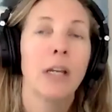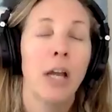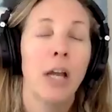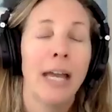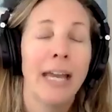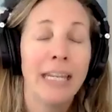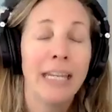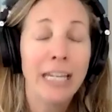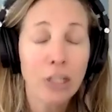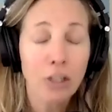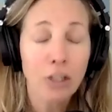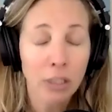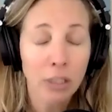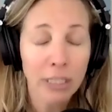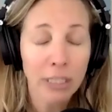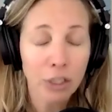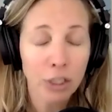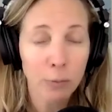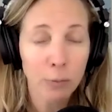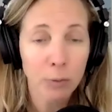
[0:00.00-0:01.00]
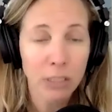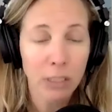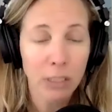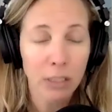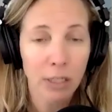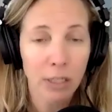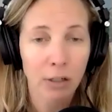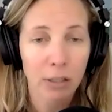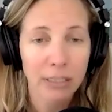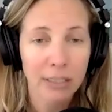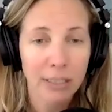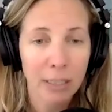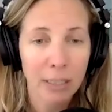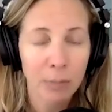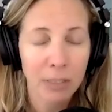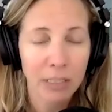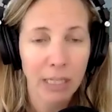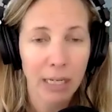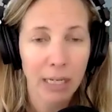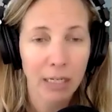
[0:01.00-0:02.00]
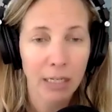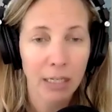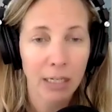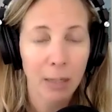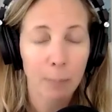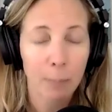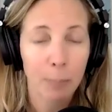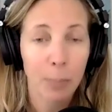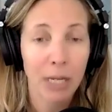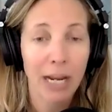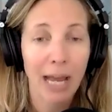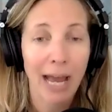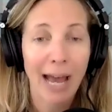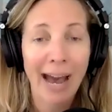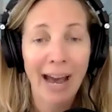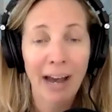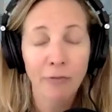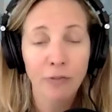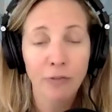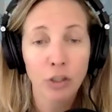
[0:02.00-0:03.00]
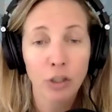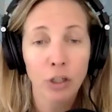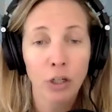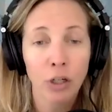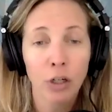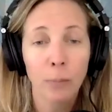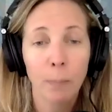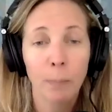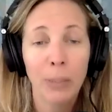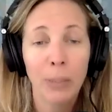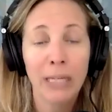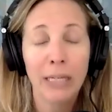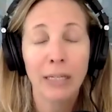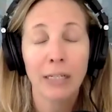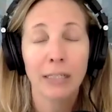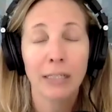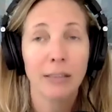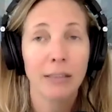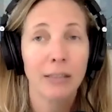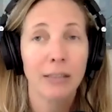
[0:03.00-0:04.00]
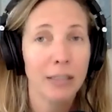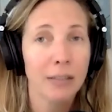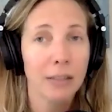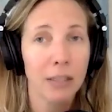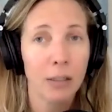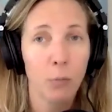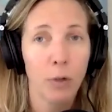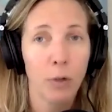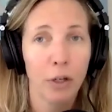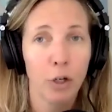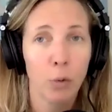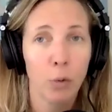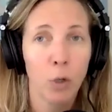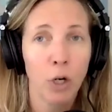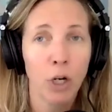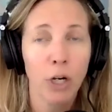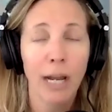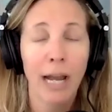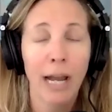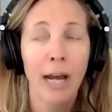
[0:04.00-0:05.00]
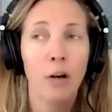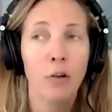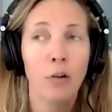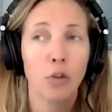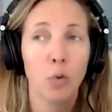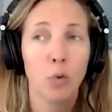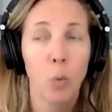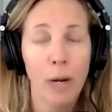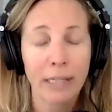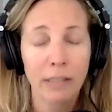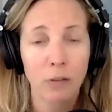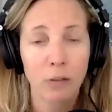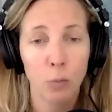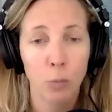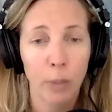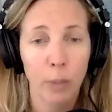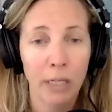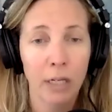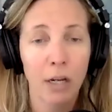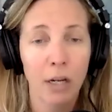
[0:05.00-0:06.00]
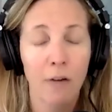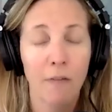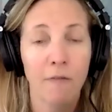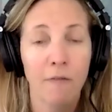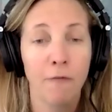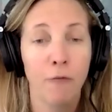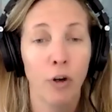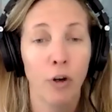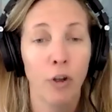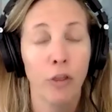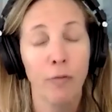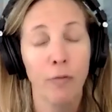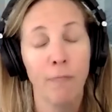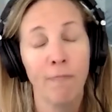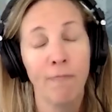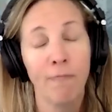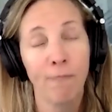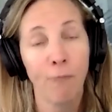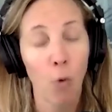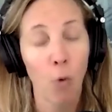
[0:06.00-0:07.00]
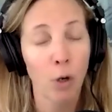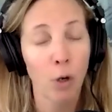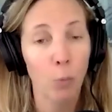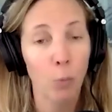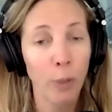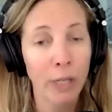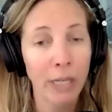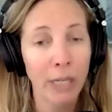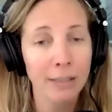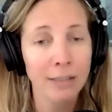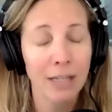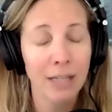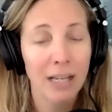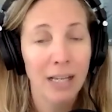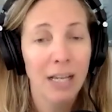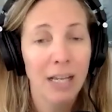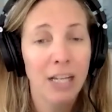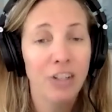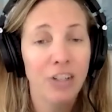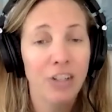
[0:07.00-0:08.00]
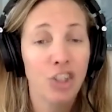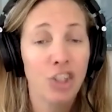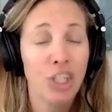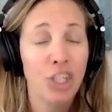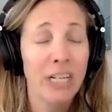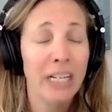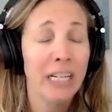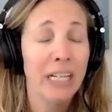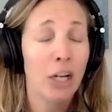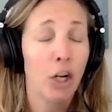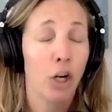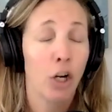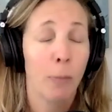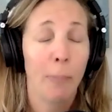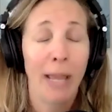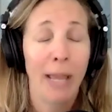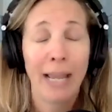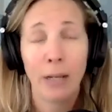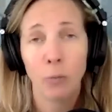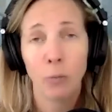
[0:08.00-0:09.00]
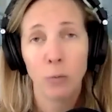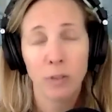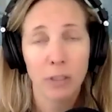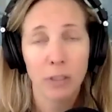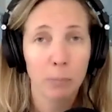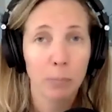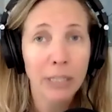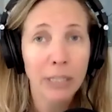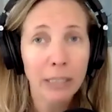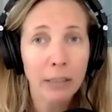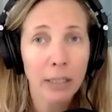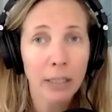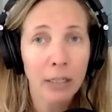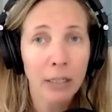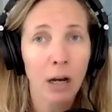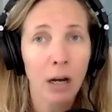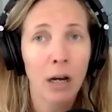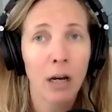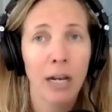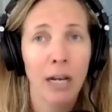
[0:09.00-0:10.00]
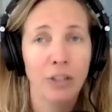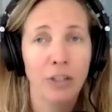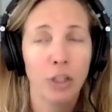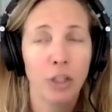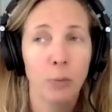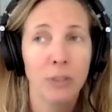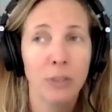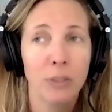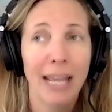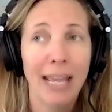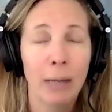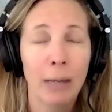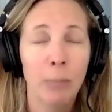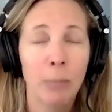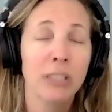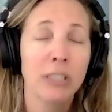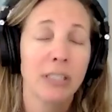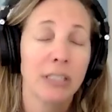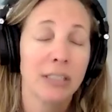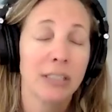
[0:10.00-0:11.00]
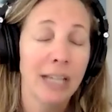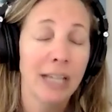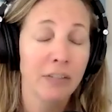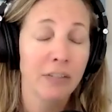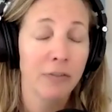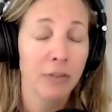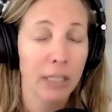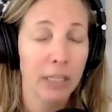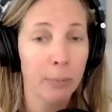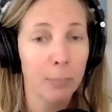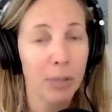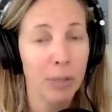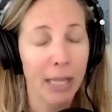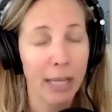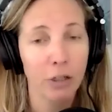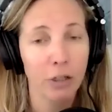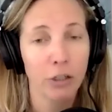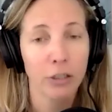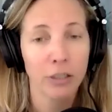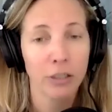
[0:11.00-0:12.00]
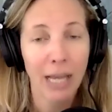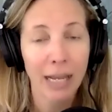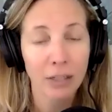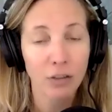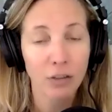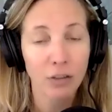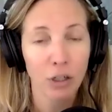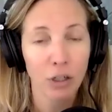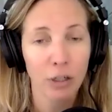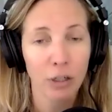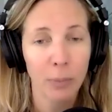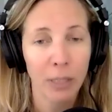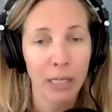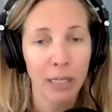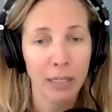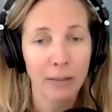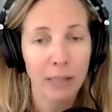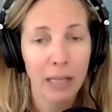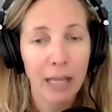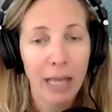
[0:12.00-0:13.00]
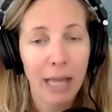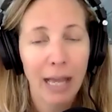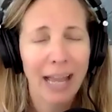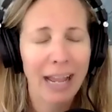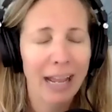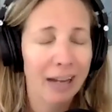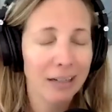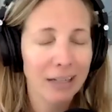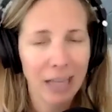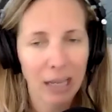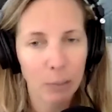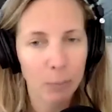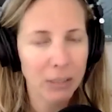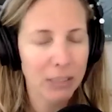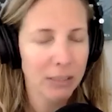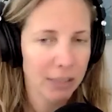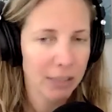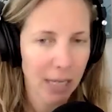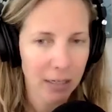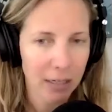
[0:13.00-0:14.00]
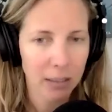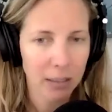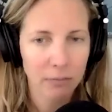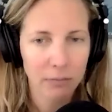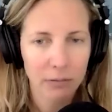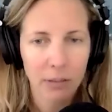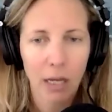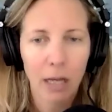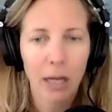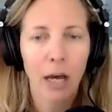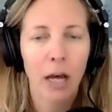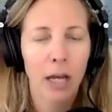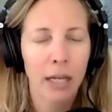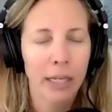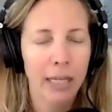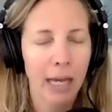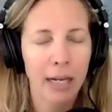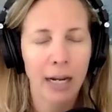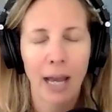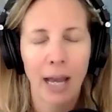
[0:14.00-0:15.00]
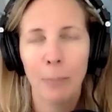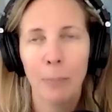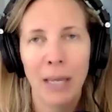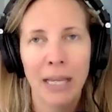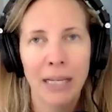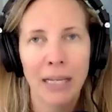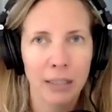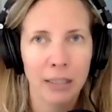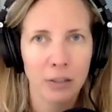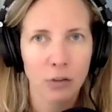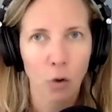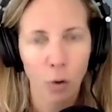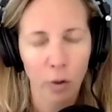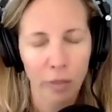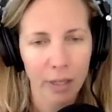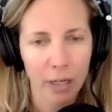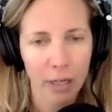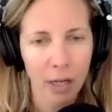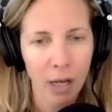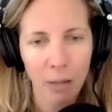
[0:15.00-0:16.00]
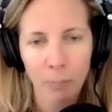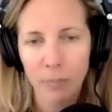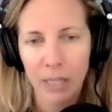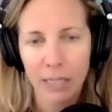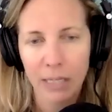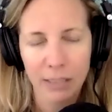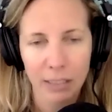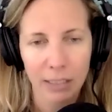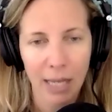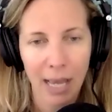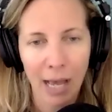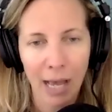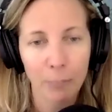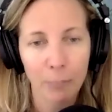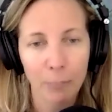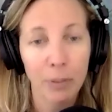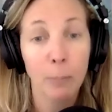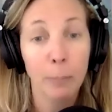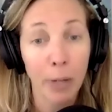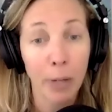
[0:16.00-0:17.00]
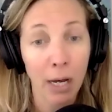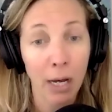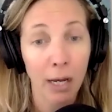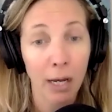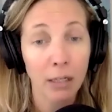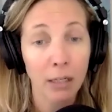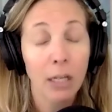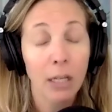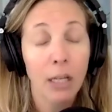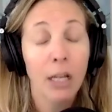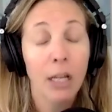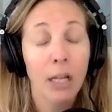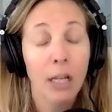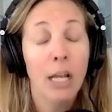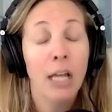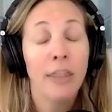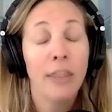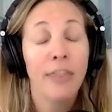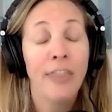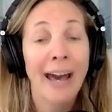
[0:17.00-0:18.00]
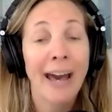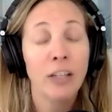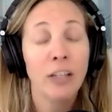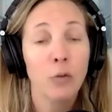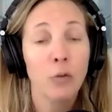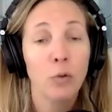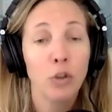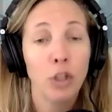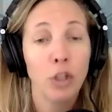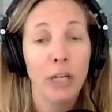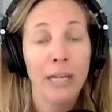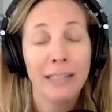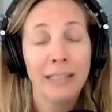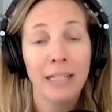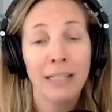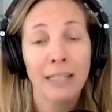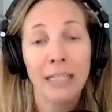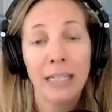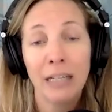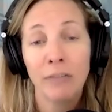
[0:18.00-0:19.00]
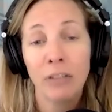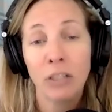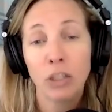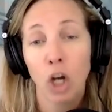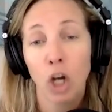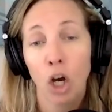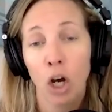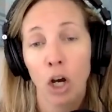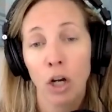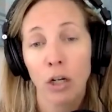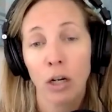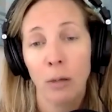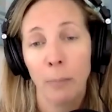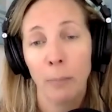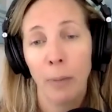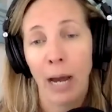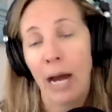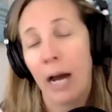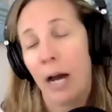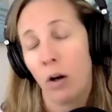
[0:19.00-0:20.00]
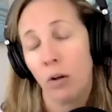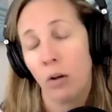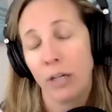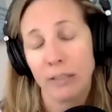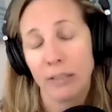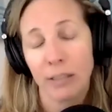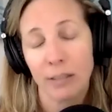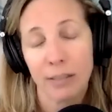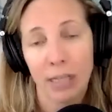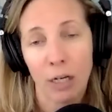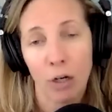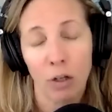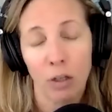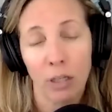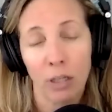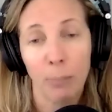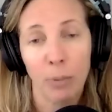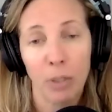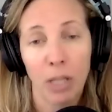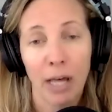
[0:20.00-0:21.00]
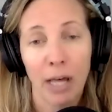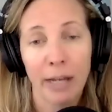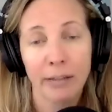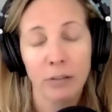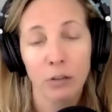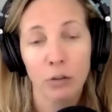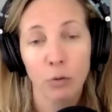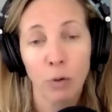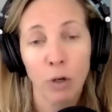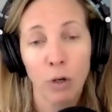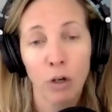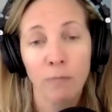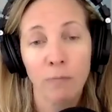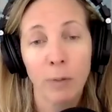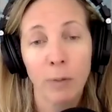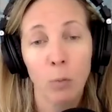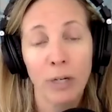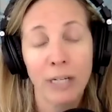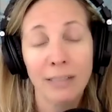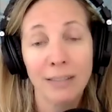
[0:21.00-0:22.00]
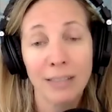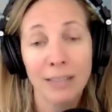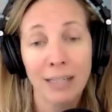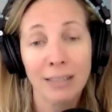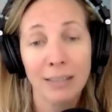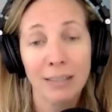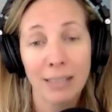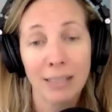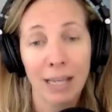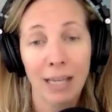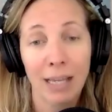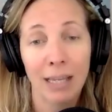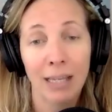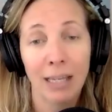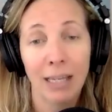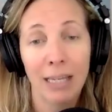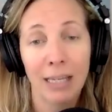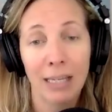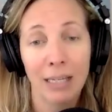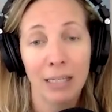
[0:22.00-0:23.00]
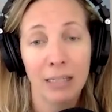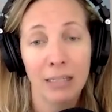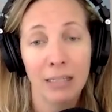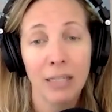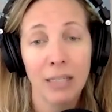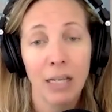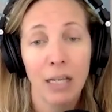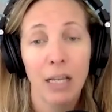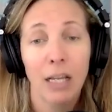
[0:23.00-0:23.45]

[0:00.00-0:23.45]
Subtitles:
Initially, she was a little intimidated, but after being consistent with her workout twice a week for 4 weeks, her pain was completely gone and she was able to successfully play in her tennis tournament and came in second. Again, I'm making this whole thing up. That didn't happen, but it doesn't even talk about necessarily Pilates in the Grove, but what it does say is